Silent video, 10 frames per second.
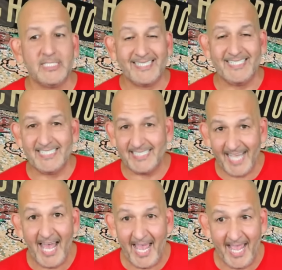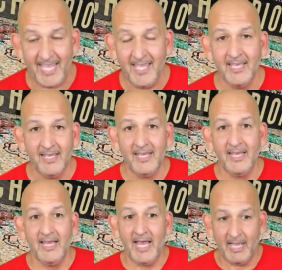to say
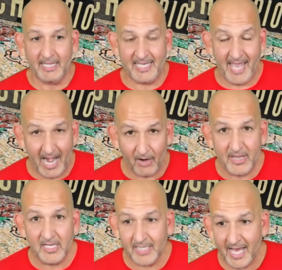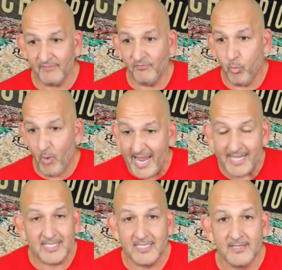carry a lot of
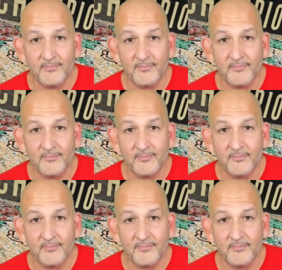weight.